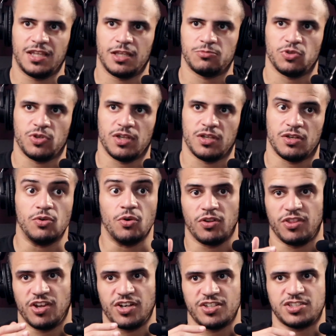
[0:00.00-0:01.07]
them together. No,
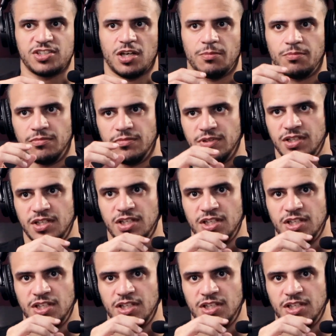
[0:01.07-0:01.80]
there are some